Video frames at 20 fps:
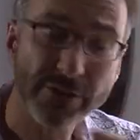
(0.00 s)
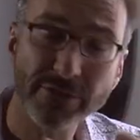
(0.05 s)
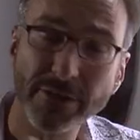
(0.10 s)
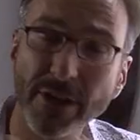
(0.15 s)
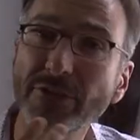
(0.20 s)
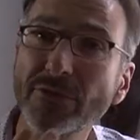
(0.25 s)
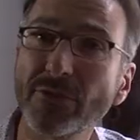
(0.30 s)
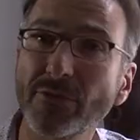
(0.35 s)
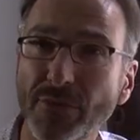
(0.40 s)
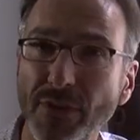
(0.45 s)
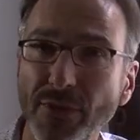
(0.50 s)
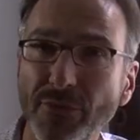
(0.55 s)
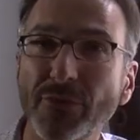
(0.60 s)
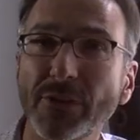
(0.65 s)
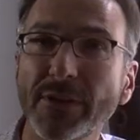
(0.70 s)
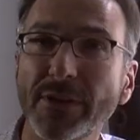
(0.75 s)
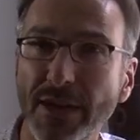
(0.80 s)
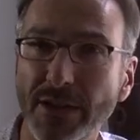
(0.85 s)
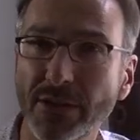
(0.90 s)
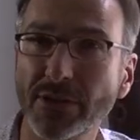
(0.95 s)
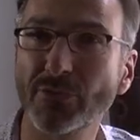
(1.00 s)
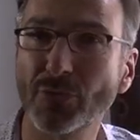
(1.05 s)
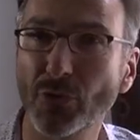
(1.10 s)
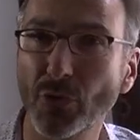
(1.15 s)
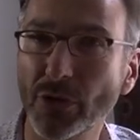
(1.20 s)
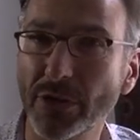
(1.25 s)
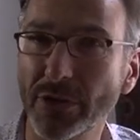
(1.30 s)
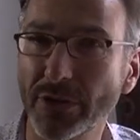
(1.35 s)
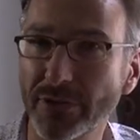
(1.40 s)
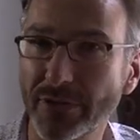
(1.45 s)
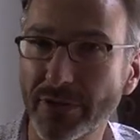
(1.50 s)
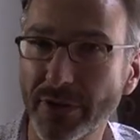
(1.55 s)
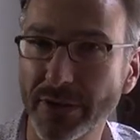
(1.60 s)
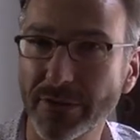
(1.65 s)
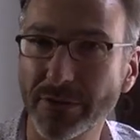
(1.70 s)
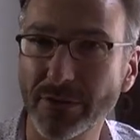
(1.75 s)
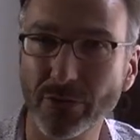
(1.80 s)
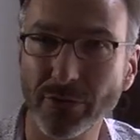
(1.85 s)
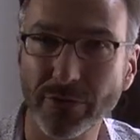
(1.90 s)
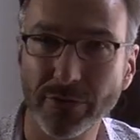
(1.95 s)
there's lots of different kinds of organs
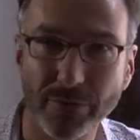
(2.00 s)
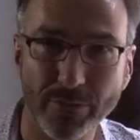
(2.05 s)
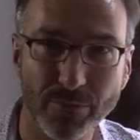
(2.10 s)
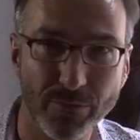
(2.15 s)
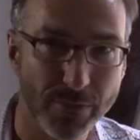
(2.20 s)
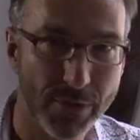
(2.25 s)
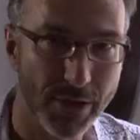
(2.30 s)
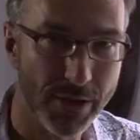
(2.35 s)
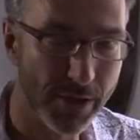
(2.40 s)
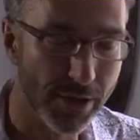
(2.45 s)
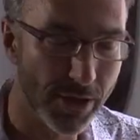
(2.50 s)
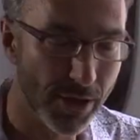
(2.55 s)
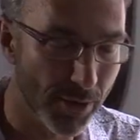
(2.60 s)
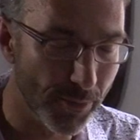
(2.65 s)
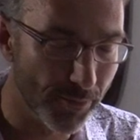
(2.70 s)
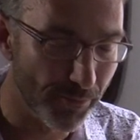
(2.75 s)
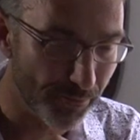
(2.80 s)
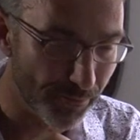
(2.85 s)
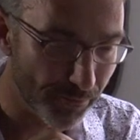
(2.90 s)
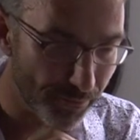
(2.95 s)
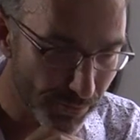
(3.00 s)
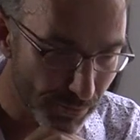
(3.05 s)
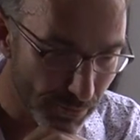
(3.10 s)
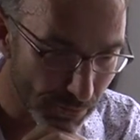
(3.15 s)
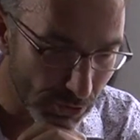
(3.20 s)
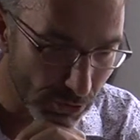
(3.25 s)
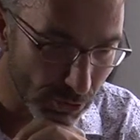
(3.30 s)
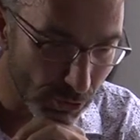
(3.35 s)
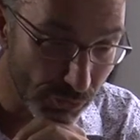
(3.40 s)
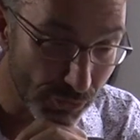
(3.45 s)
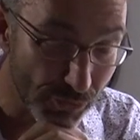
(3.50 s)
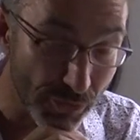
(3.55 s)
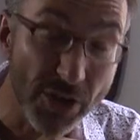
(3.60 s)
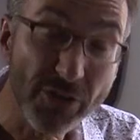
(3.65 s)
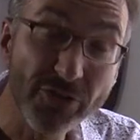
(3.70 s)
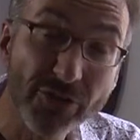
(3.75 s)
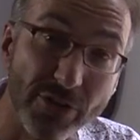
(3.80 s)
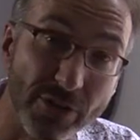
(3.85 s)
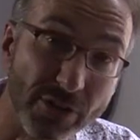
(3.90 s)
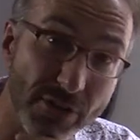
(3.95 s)
that could um, could
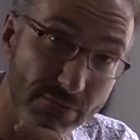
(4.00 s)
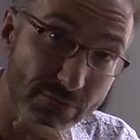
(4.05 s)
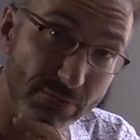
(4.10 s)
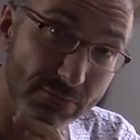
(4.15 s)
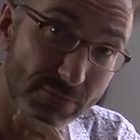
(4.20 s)
function